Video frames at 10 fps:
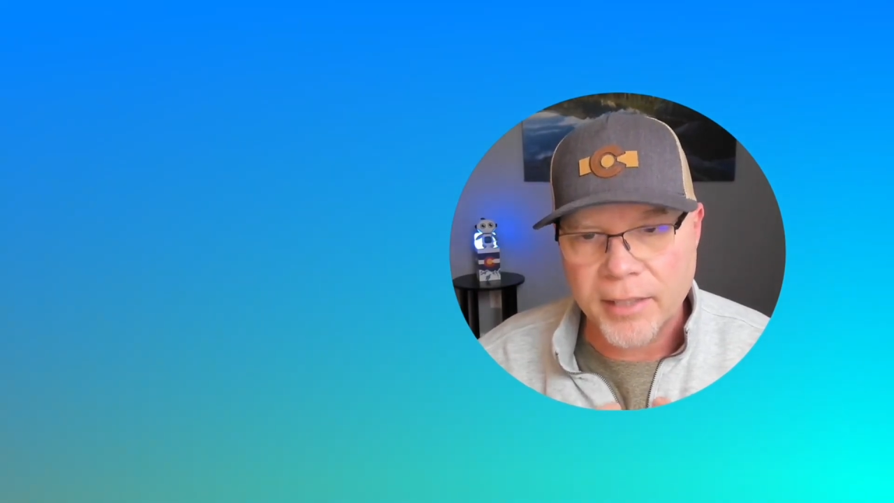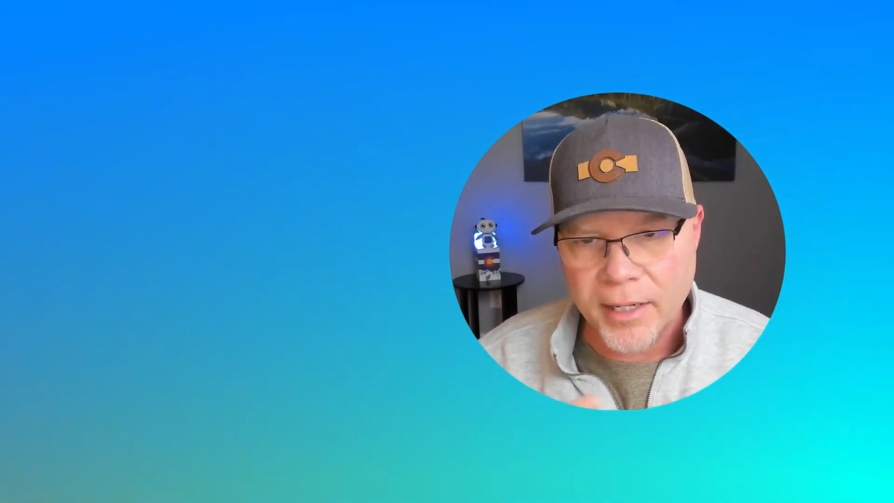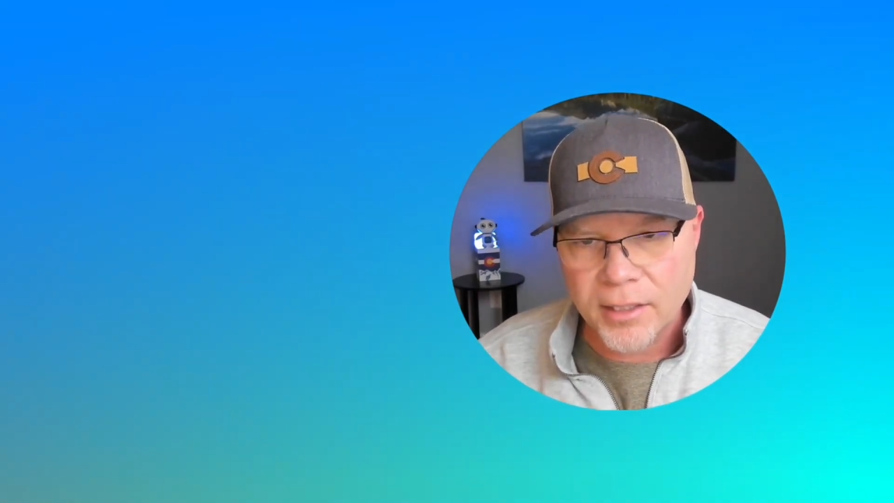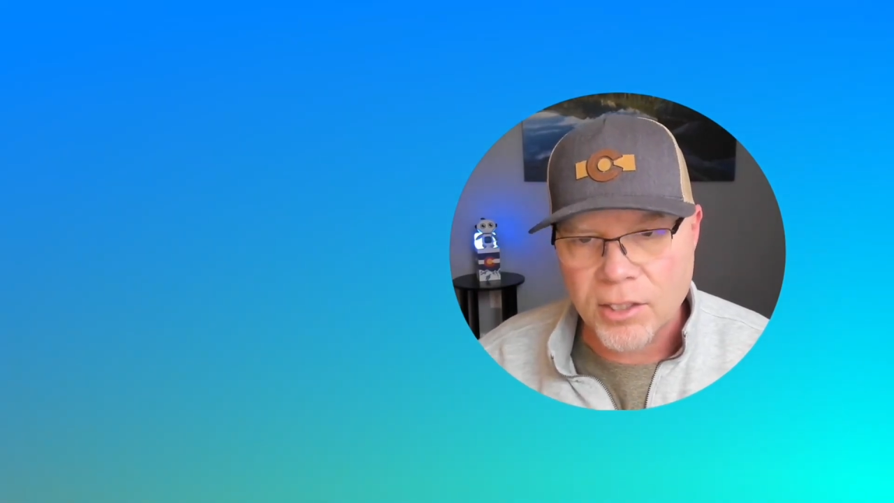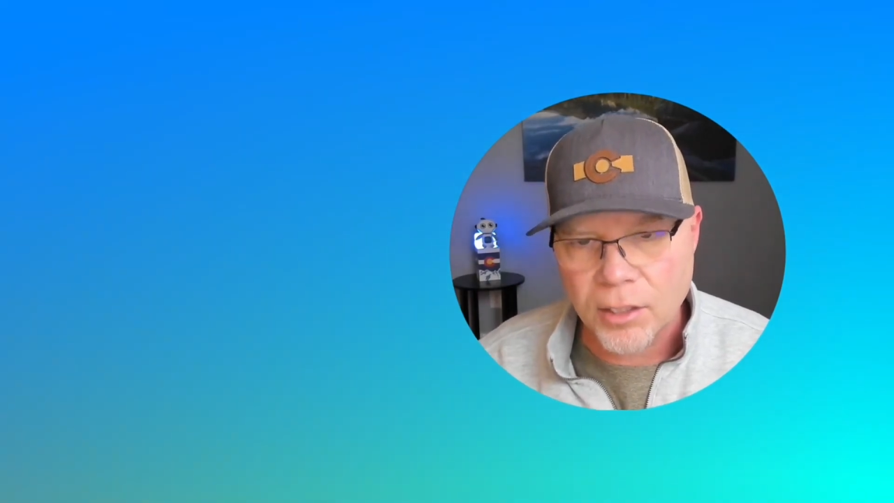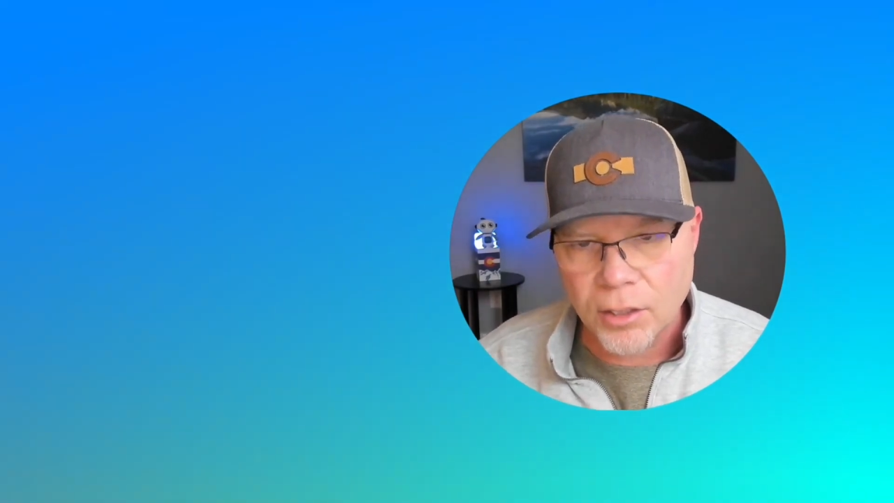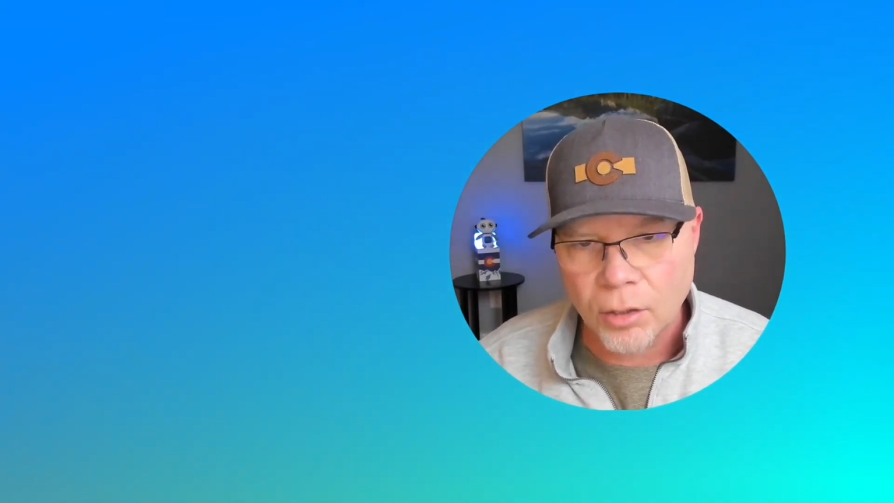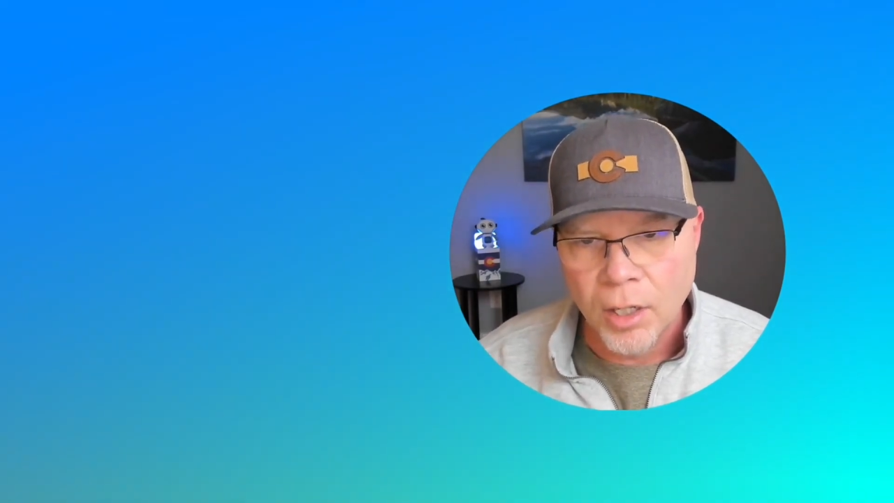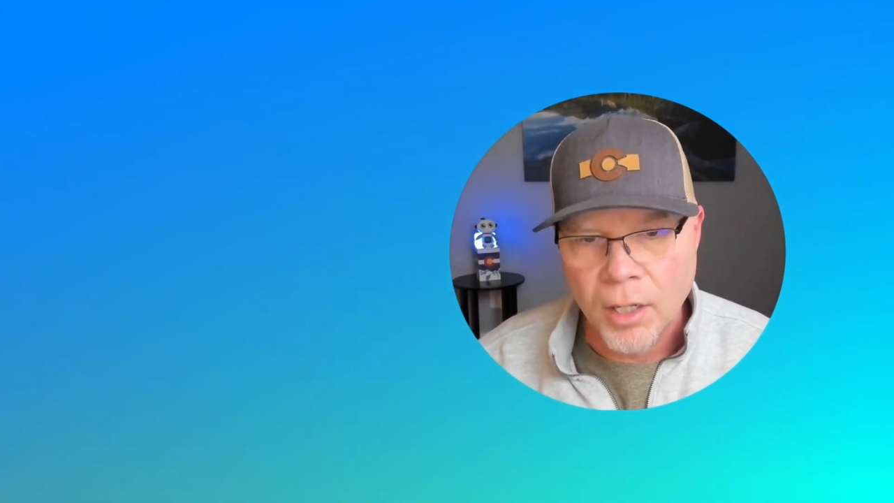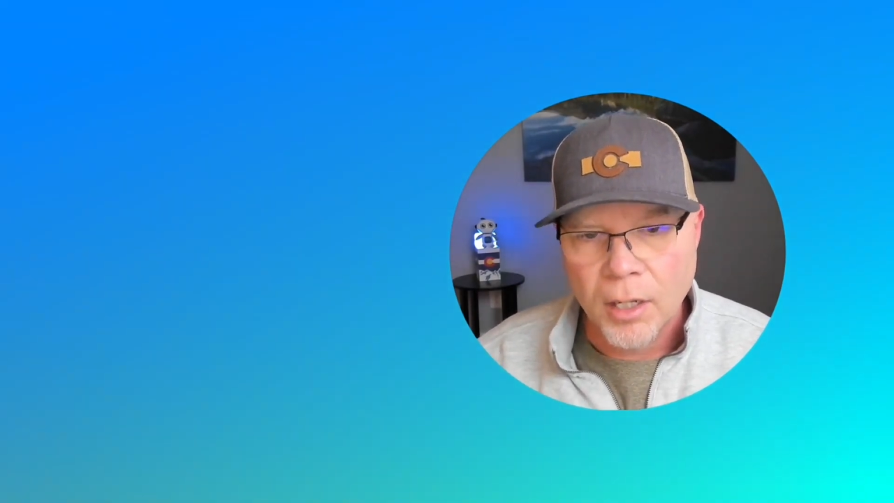data
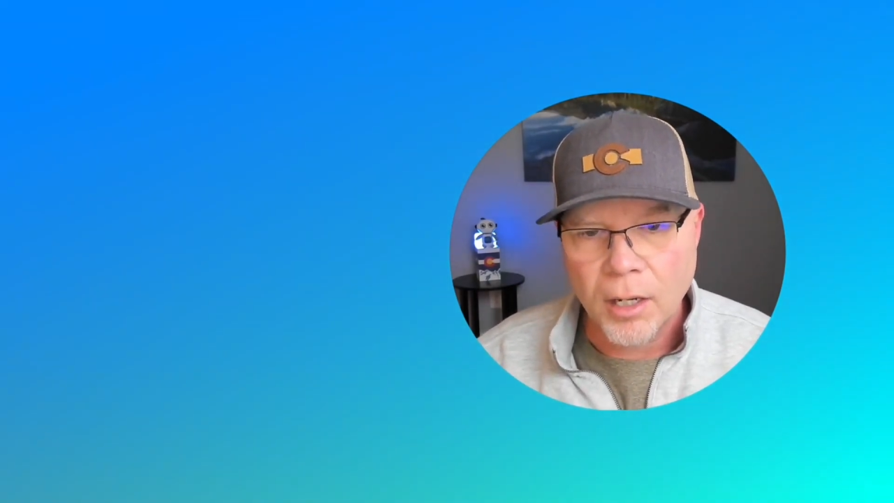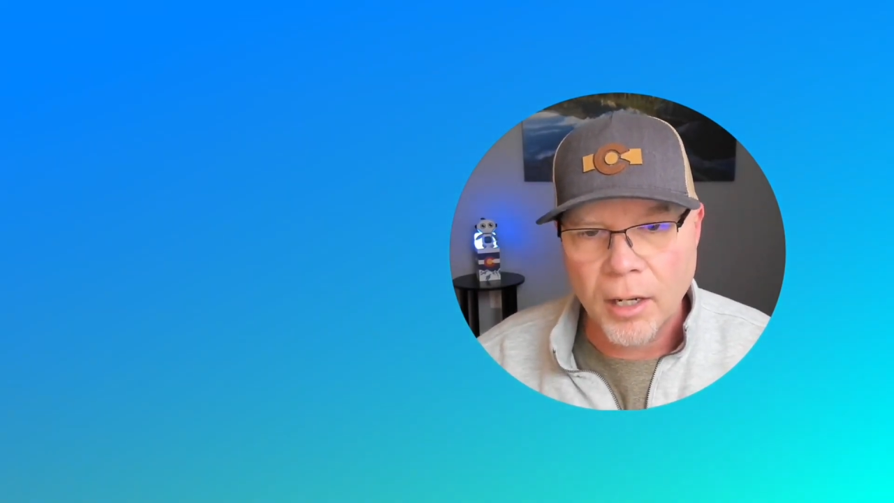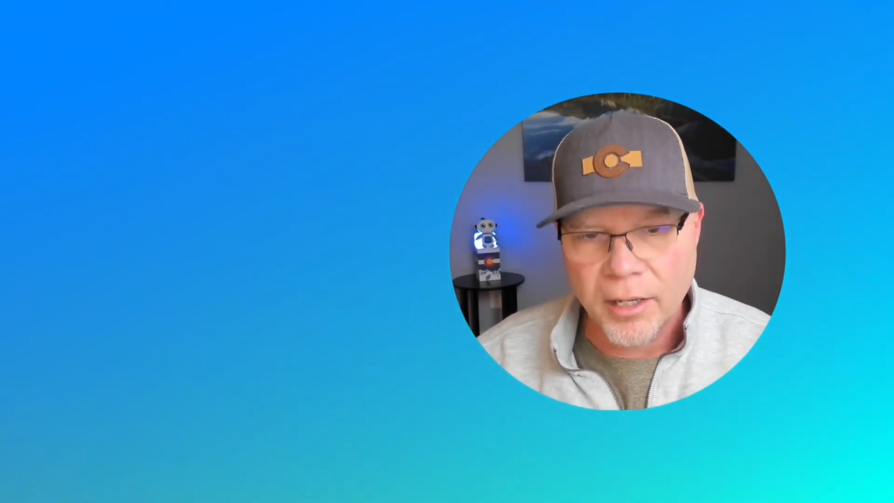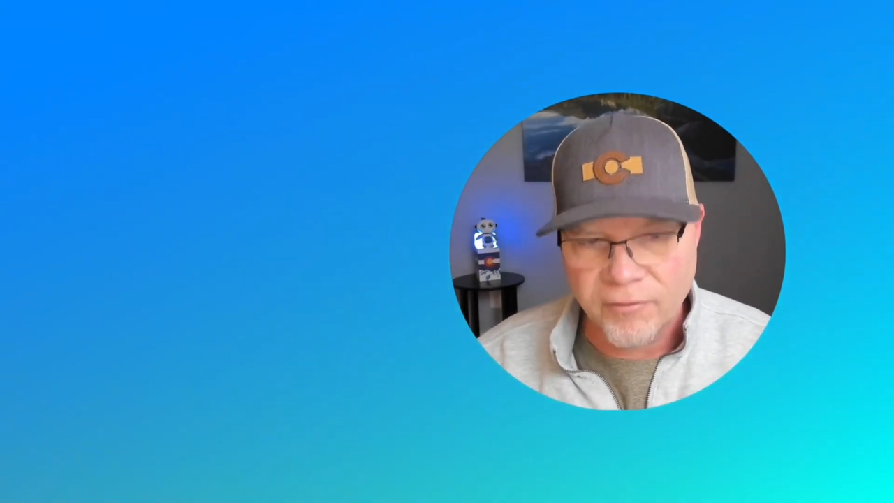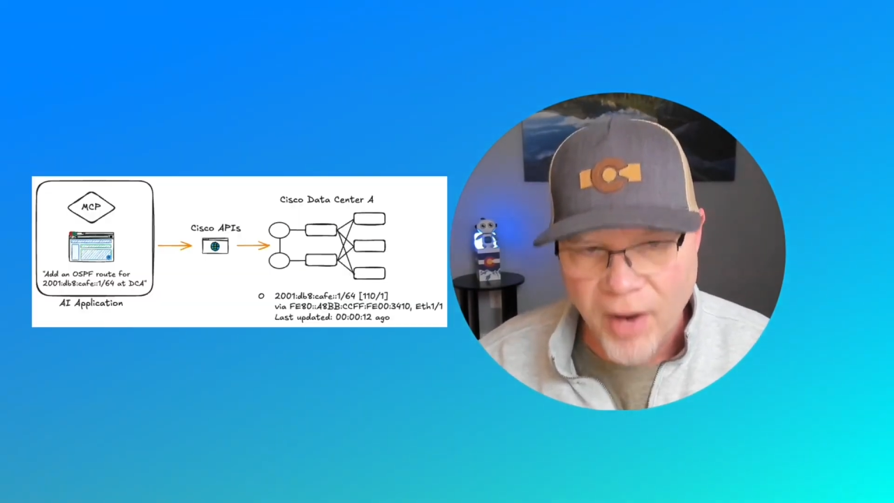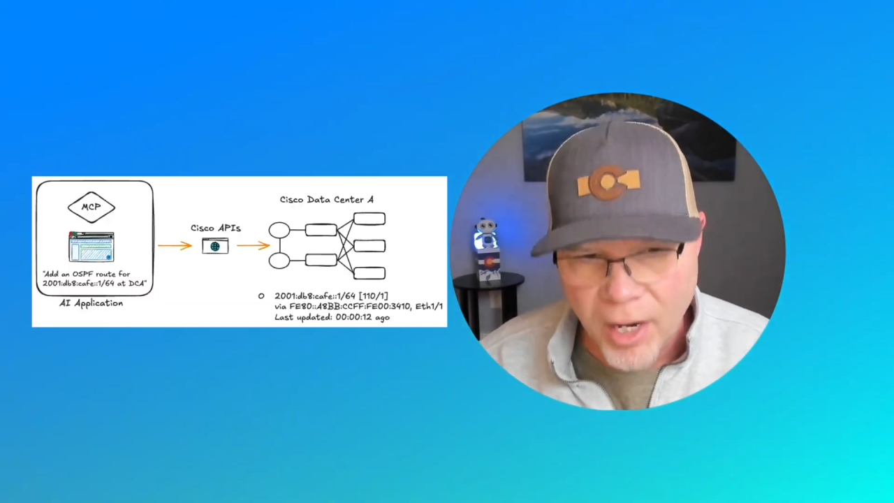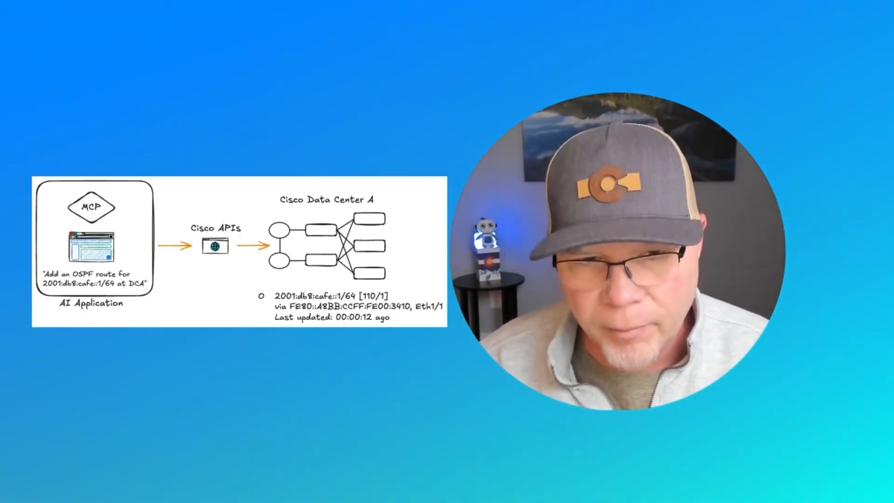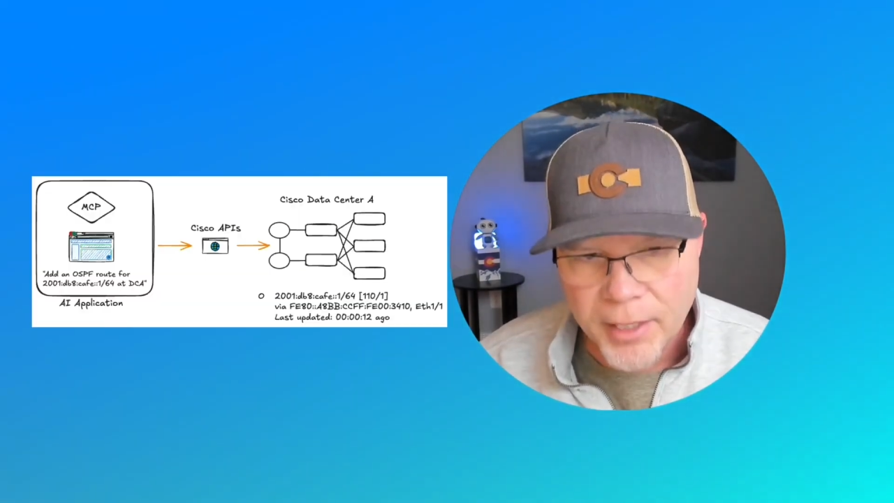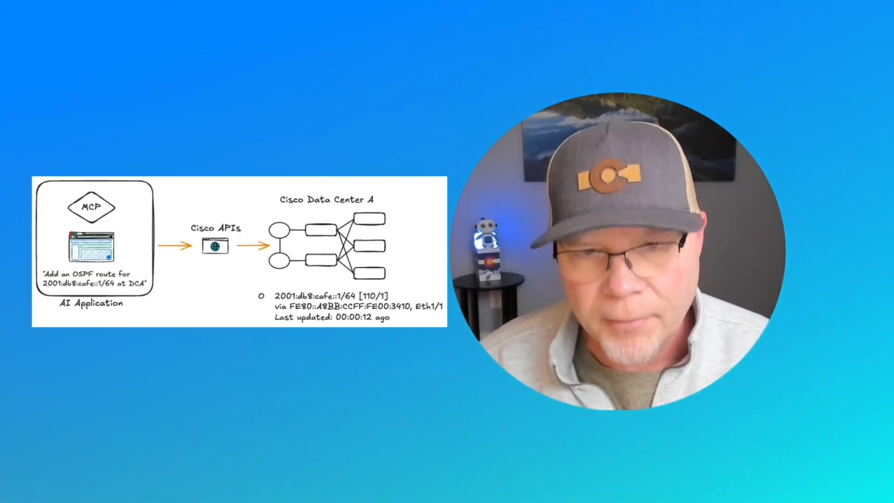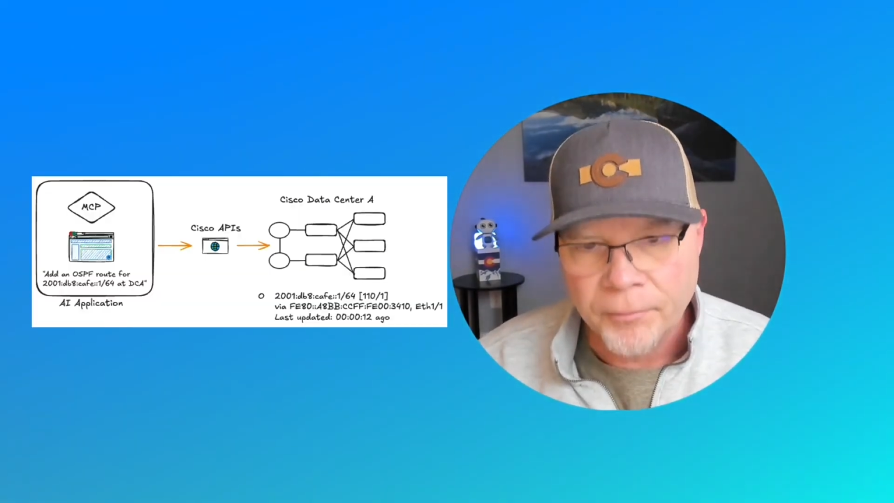center
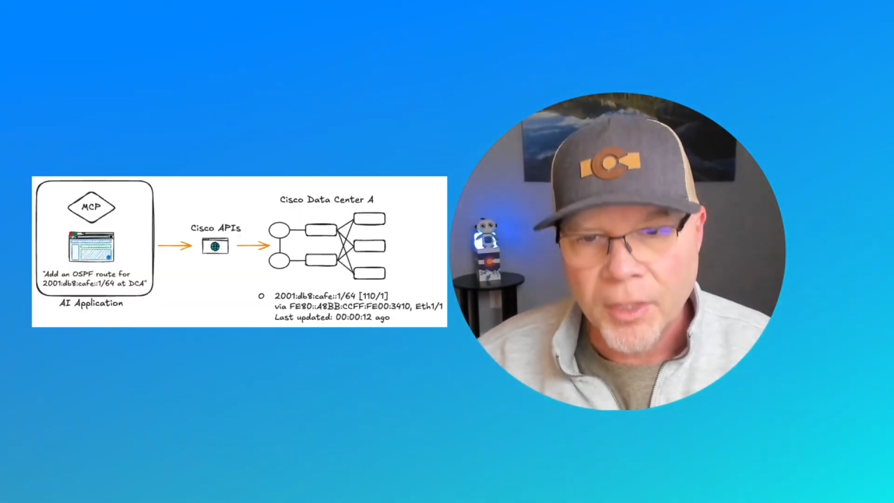environment,